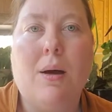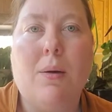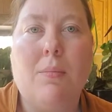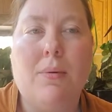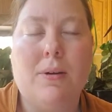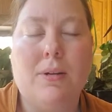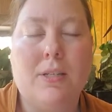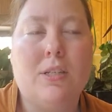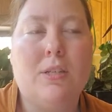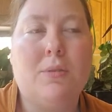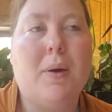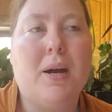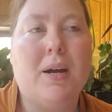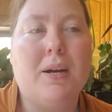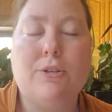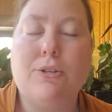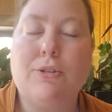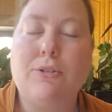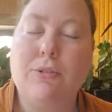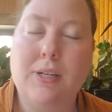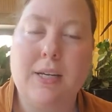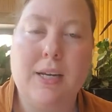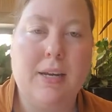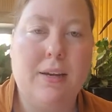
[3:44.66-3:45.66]

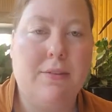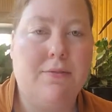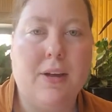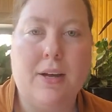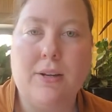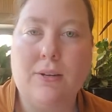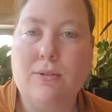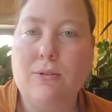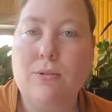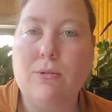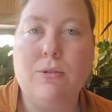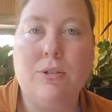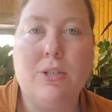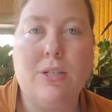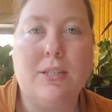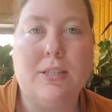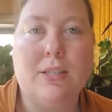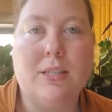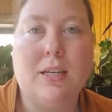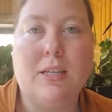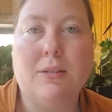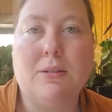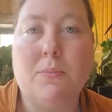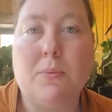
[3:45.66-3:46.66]
Especially if that tool
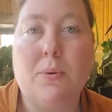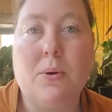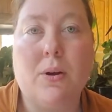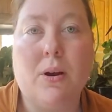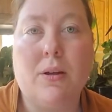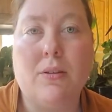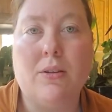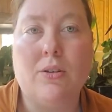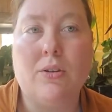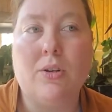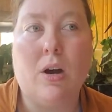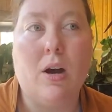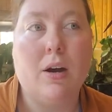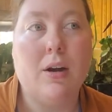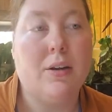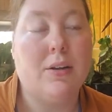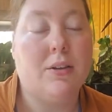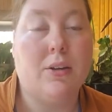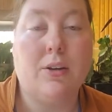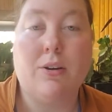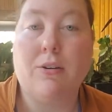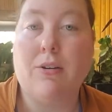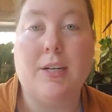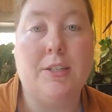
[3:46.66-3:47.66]
just gets put on the dog and
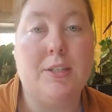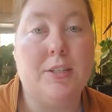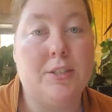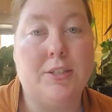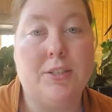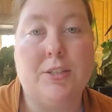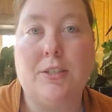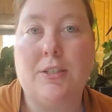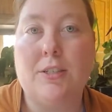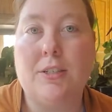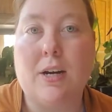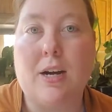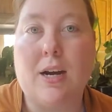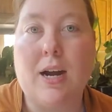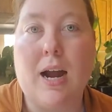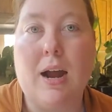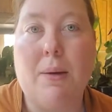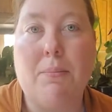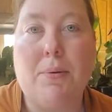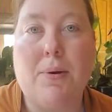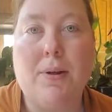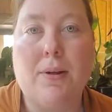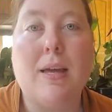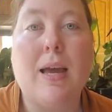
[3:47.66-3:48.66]
the corrections just start
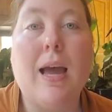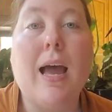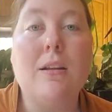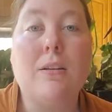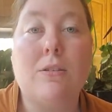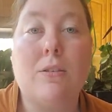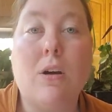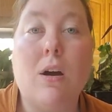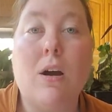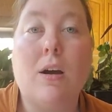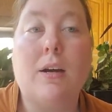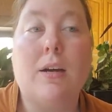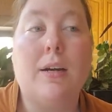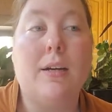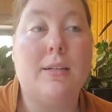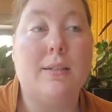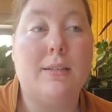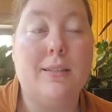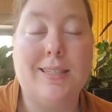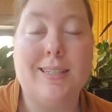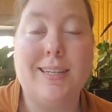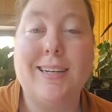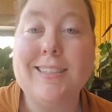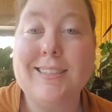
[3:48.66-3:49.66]
happening. That dog
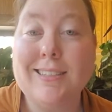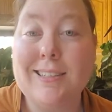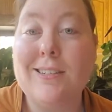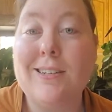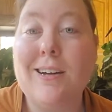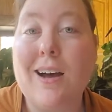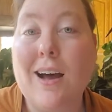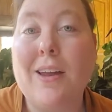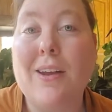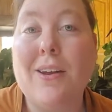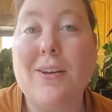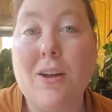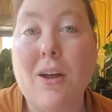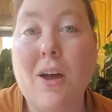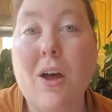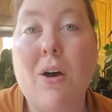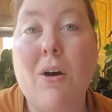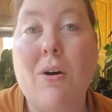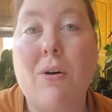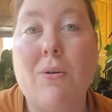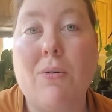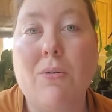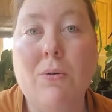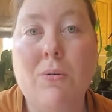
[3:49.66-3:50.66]
does not
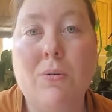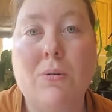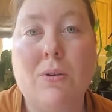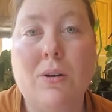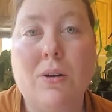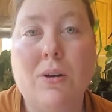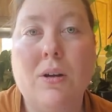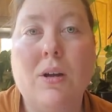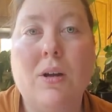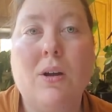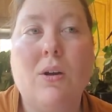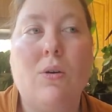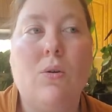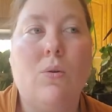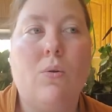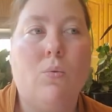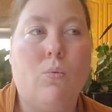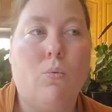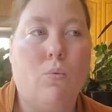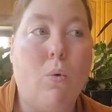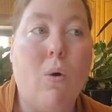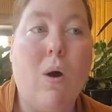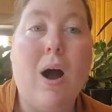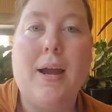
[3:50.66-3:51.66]
know
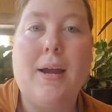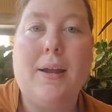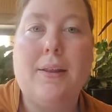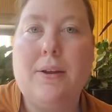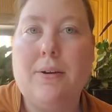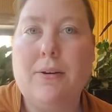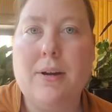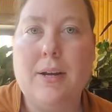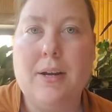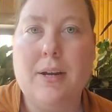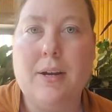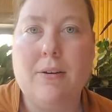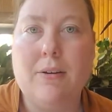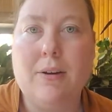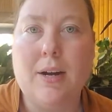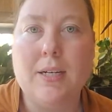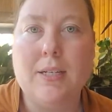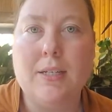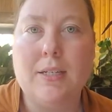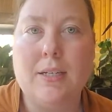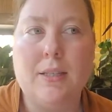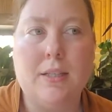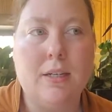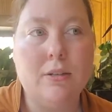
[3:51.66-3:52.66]
why they're getting
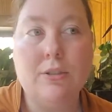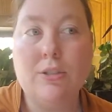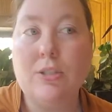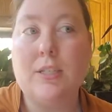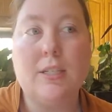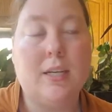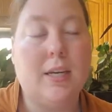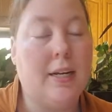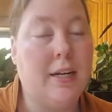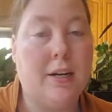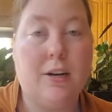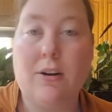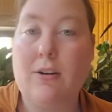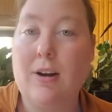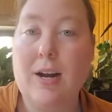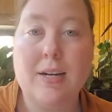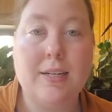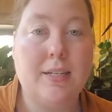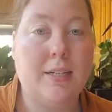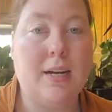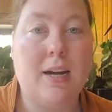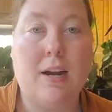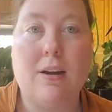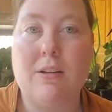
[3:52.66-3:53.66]
corrected. They're just getting
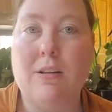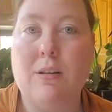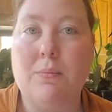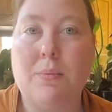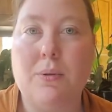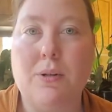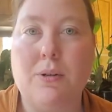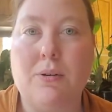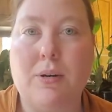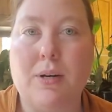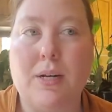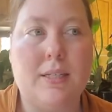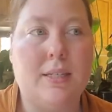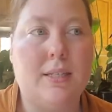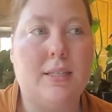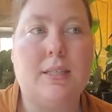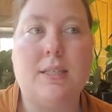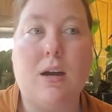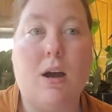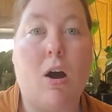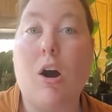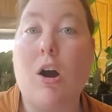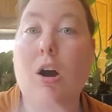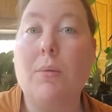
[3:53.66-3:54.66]
corrected out of the blue.
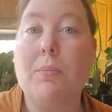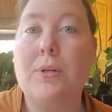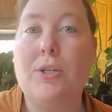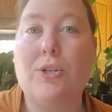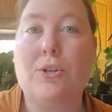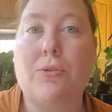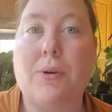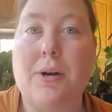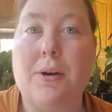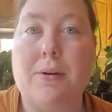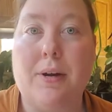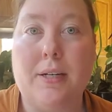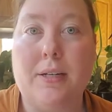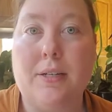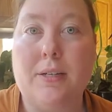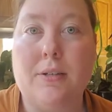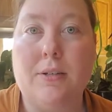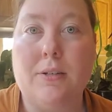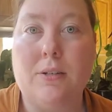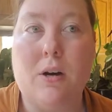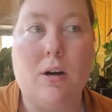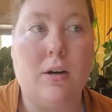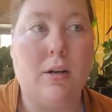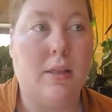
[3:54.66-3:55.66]
It's arbitrary to
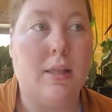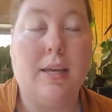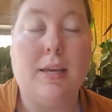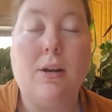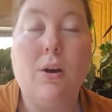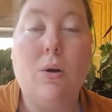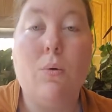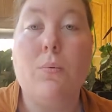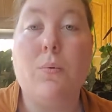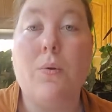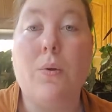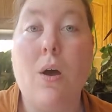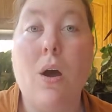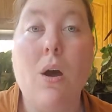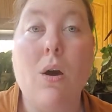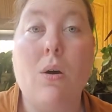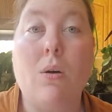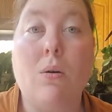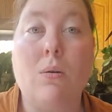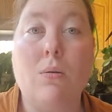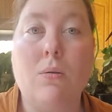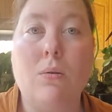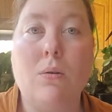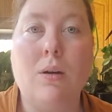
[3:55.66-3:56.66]
the dog. They don't
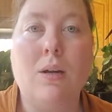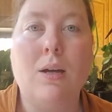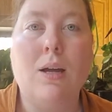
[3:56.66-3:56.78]
know.